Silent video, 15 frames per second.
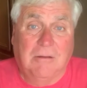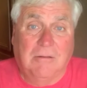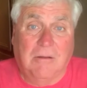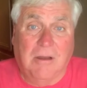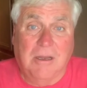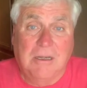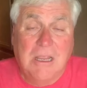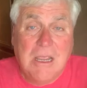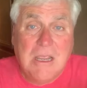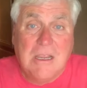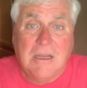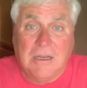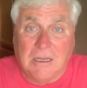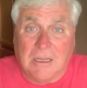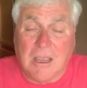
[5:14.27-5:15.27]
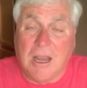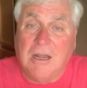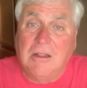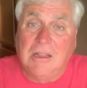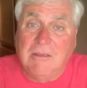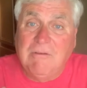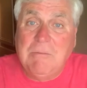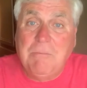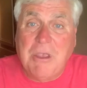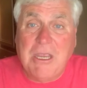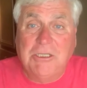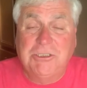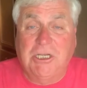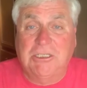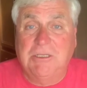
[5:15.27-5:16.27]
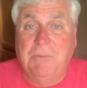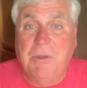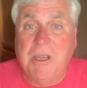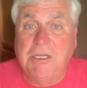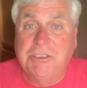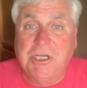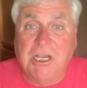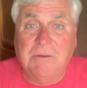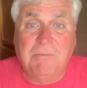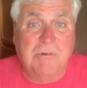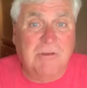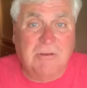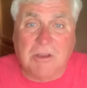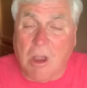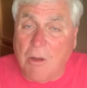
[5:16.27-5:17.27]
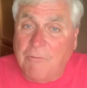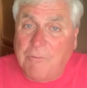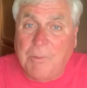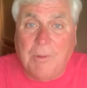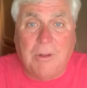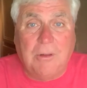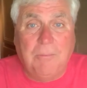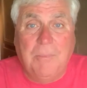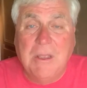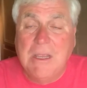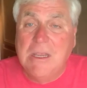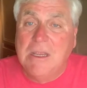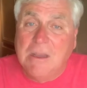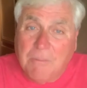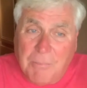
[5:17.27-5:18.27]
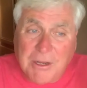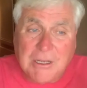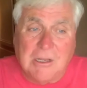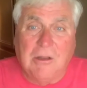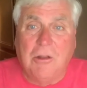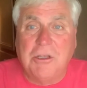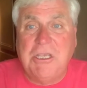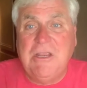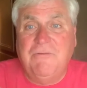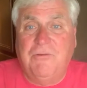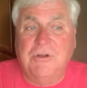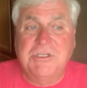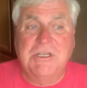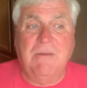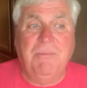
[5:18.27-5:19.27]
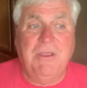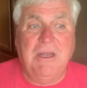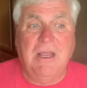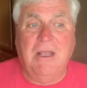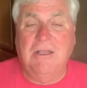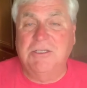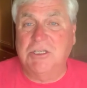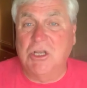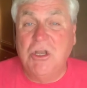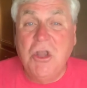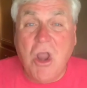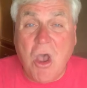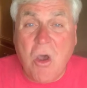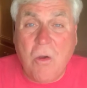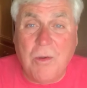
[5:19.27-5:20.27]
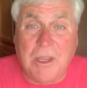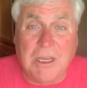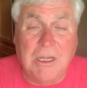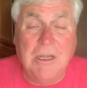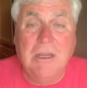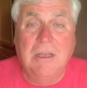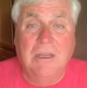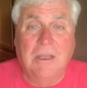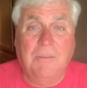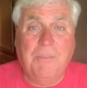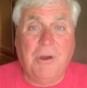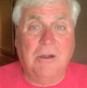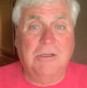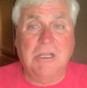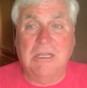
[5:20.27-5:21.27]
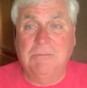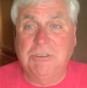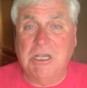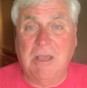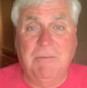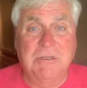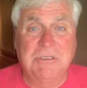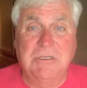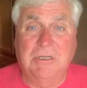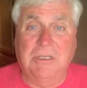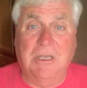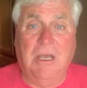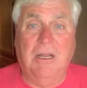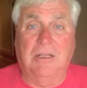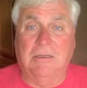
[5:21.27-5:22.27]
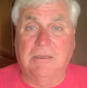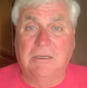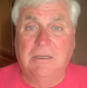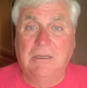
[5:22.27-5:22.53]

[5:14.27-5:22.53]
right? Kind of living paycheck to paycheck, comfortable, but looking for something else, knowing a part time job isn't going to cut it.